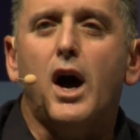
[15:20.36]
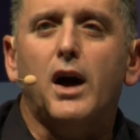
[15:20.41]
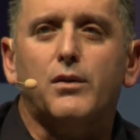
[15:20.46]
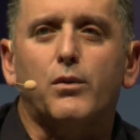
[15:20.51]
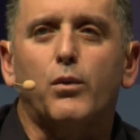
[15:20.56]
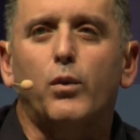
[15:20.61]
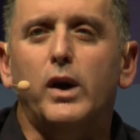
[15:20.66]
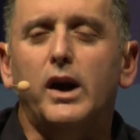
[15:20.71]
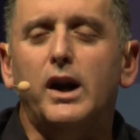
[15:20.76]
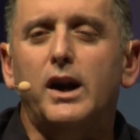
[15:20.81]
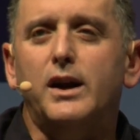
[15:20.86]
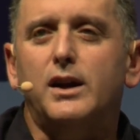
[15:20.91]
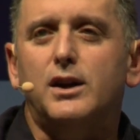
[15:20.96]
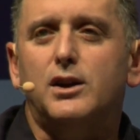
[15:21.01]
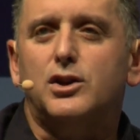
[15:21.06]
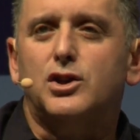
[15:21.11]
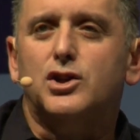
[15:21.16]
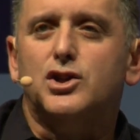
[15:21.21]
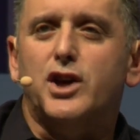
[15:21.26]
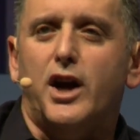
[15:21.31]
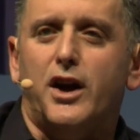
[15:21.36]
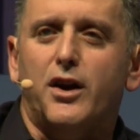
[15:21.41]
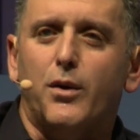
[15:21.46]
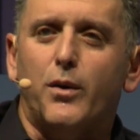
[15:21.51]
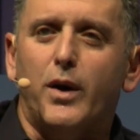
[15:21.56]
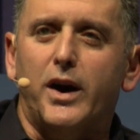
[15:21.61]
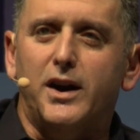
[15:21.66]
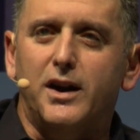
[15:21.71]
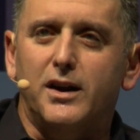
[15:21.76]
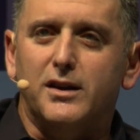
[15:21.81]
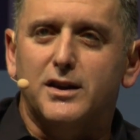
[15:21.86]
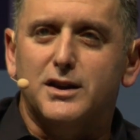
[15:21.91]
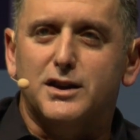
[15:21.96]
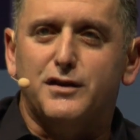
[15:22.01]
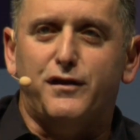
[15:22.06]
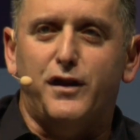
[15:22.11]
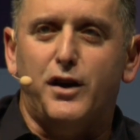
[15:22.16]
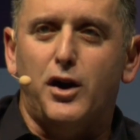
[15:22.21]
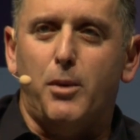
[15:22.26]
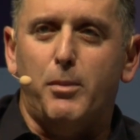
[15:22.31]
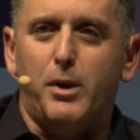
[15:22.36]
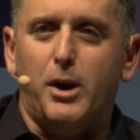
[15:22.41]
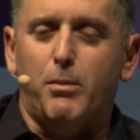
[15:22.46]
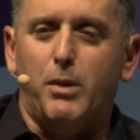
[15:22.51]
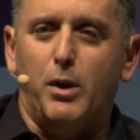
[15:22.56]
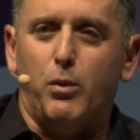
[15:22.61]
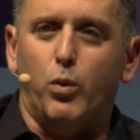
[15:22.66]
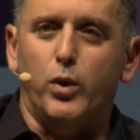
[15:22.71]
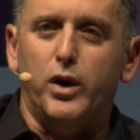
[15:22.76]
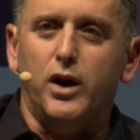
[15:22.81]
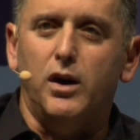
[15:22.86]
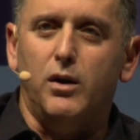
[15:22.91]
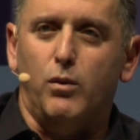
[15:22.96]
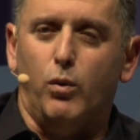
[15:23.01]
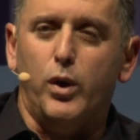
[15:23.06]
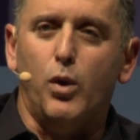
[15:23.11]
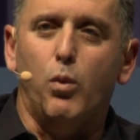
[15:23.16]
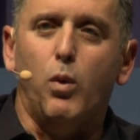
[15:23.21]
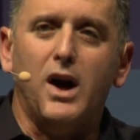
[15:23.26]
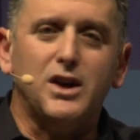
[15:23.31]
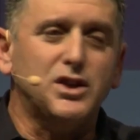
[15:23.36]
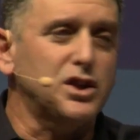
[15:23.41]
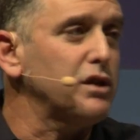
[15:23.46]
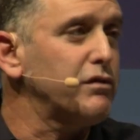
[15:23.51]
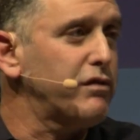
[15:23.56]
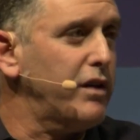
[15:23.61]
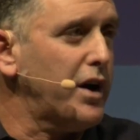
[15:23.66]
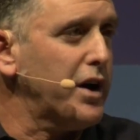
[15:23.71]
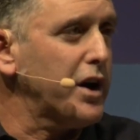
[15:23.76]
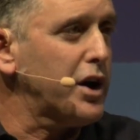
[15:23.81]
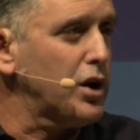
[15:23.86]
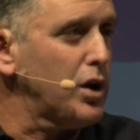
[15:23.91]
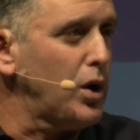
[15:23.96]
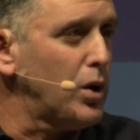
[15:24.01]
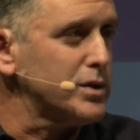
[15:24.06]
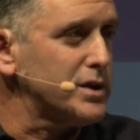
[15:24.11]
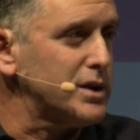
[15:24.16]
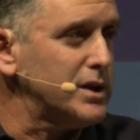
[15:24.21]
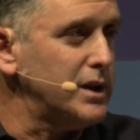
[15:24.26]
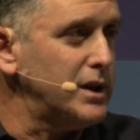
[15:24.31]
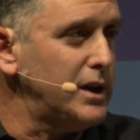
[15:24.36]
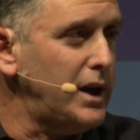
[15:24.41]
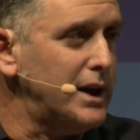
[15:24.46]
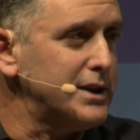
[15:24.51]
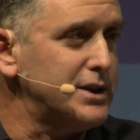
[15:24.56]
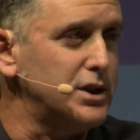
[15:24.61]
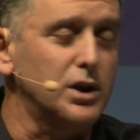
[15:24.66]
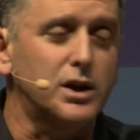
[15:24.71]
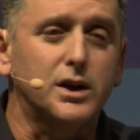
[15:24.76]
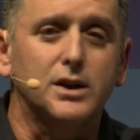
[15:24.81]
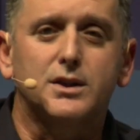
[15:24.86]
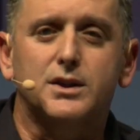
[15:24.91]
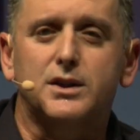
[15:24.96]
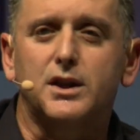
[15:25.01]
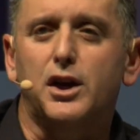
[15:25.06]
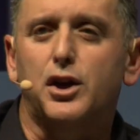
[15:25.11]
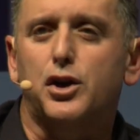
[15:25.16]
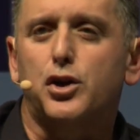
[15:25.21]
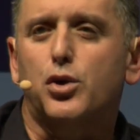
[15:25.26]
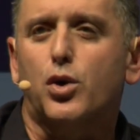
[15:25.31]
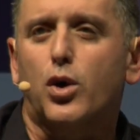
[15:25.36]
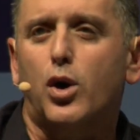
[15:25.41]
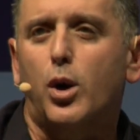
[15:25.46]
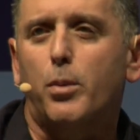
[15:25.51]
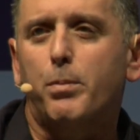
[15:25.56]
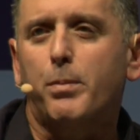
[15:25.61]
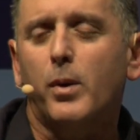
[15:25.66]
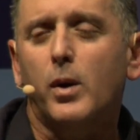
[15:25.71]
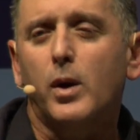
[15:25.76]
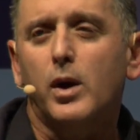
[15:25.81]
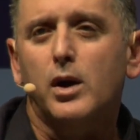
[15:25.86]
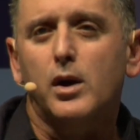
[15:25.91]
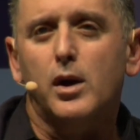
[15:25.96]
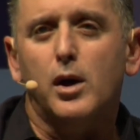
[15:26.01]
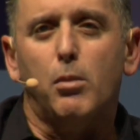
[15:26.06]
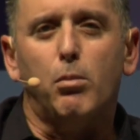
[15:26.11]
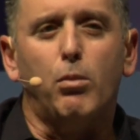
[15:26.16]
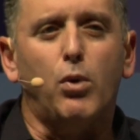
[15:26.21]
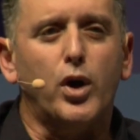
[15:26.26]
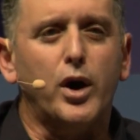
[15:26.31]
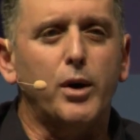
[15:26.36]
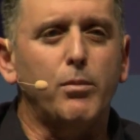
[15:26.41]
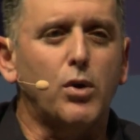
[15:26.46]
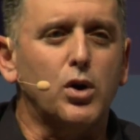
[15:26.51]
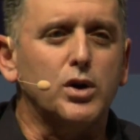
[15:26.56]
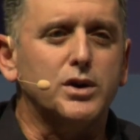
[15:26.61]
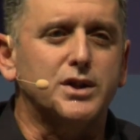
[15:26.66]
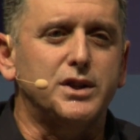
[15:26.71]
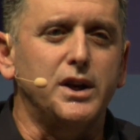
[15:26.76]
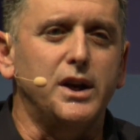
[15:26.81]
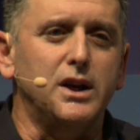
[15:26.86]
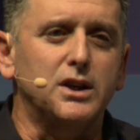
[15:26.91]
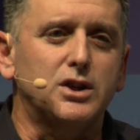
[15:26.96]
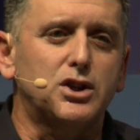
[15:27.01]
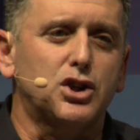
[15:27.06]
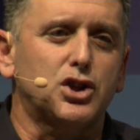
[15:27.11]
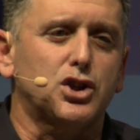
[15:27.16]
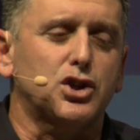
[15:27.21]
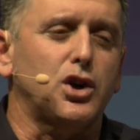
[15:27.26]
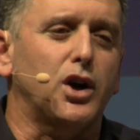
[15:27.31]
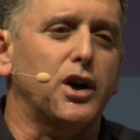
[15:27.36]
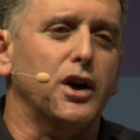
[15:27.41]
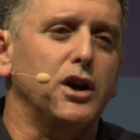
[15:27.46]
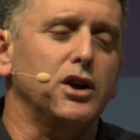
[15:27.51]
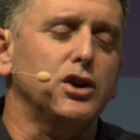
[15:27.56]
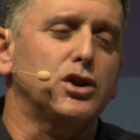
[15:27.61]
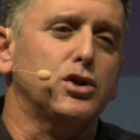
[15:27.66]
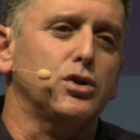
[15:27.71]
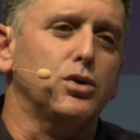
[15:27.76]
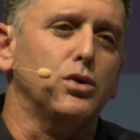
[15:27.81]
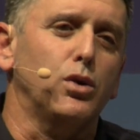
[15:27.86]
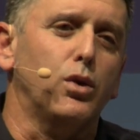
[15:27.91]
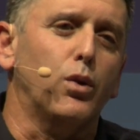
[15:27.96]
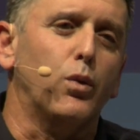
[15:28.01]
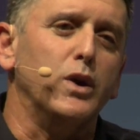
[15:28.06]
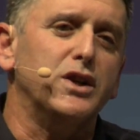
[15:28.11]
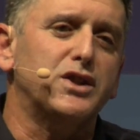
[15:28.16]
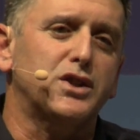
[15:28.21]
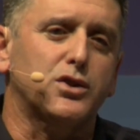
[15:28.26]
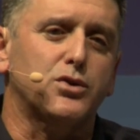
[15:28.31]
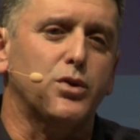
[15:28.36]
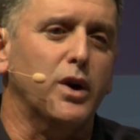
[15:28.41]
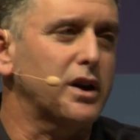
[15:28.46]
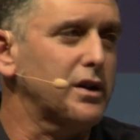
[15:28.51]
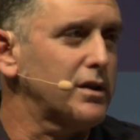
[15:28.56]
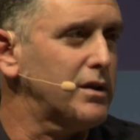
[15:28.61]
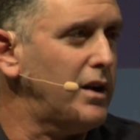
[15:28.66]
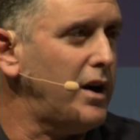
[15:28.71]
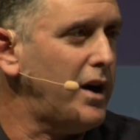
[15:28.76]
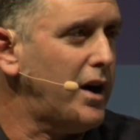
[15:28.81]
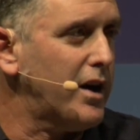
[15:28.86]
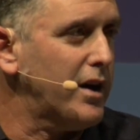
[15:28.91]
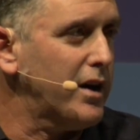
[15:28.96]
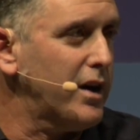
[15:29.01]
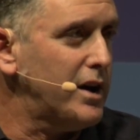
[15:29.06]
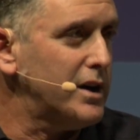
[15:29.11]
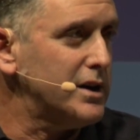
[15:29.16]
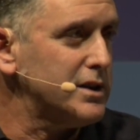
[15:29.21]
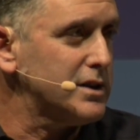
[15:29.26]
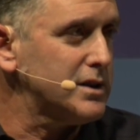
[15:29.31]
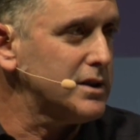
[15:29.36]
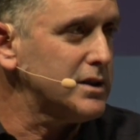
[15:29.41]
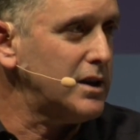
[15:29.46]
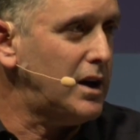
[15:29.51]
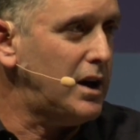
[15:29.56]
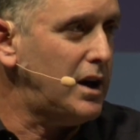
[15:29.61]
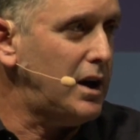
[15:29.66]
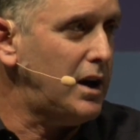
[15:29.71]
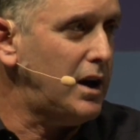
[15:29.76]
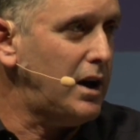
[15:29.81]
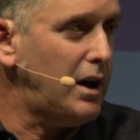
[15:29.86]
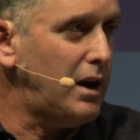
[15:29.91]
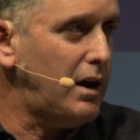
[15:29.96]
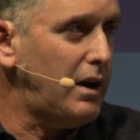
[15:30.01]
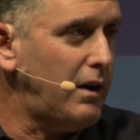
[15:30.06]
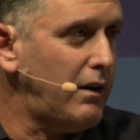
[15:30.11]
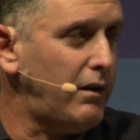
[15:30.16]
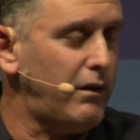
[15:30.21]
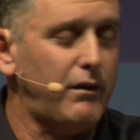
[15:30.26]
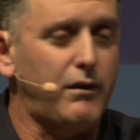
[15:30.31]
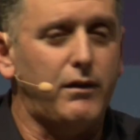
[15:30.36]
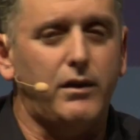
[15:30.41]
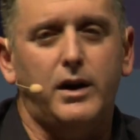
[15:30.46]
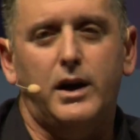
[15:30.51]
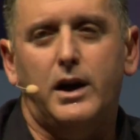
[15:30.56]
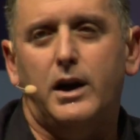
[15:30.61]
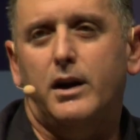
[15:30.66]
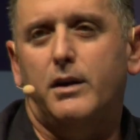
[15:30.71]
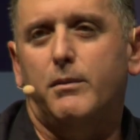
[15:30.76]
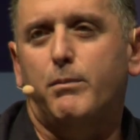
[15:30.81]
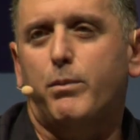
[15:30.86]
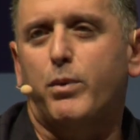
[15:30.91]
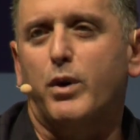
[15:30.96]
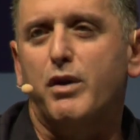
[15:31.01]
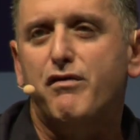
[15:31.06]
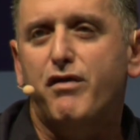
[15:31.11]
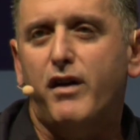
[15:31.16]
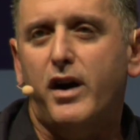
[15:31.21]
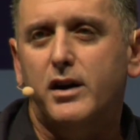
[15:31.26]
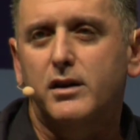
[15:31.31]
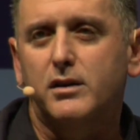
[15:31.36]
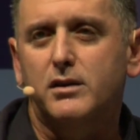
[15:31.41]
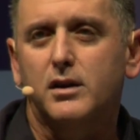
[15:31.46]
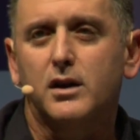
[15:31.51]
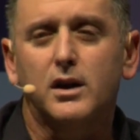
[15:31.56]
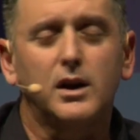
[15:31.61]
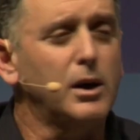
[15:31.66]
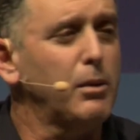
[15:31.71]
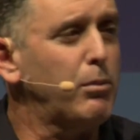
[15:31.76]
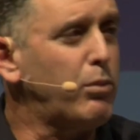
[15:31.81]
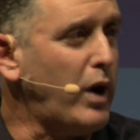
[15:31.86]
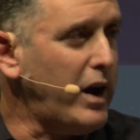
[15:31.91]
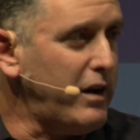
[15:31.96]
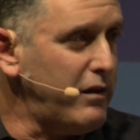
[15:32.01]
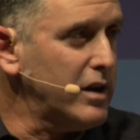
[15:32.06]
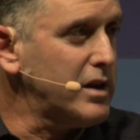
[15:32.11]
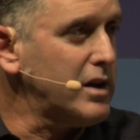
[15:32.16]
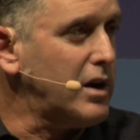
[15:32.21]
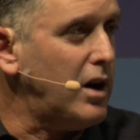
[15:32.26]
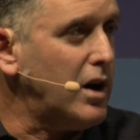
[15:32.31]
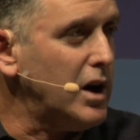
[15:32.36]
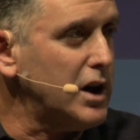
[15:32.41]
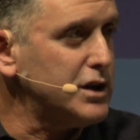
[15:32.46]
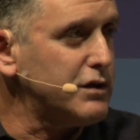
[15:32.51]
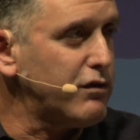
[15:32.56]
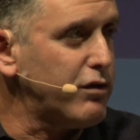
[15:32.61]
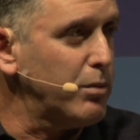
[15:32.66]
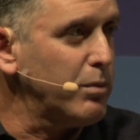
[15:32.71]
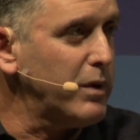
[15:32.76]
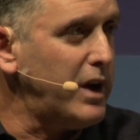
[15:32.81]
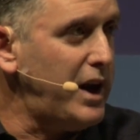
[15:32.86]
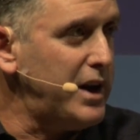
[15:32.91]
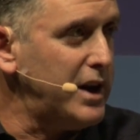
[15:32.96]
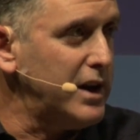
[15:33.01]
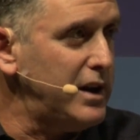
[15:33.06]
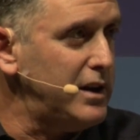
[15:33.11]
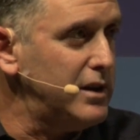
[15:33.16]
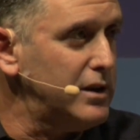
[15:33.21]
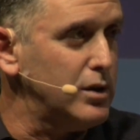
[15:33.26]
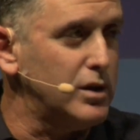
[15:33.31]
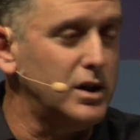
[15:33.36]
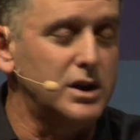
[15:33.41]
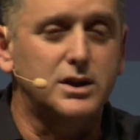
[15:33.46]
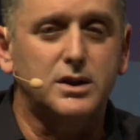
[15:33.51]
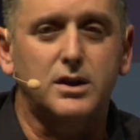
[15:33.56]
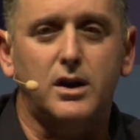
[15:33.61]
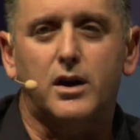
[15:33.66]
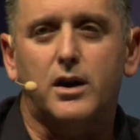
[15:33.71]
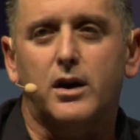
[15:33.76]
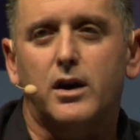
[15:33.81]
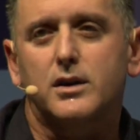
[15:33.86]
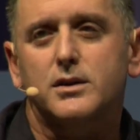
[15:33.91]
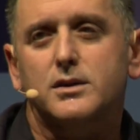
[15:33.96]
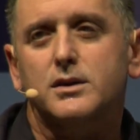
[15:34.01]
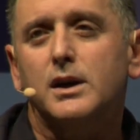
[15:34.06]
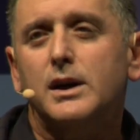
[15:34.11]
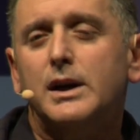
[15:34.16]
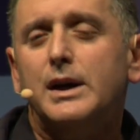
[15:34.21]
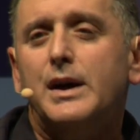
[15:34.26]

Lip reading: not really generating this phenomenon, but we watch it very closely. As you can see in Europe, more and more cities starting to restrict areas and prevent private cars from getting into these areas.